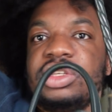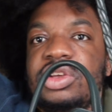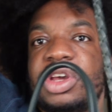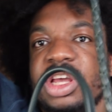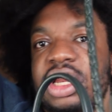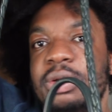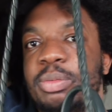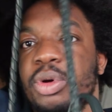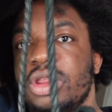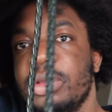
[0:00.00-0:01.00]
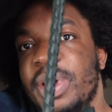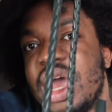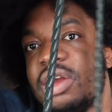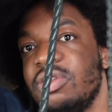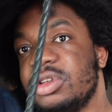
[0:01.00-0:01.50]
you can put the
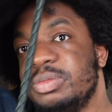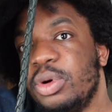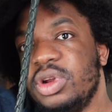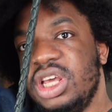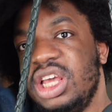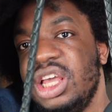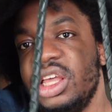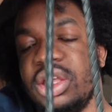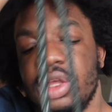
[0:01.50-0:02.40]
bag cross-body,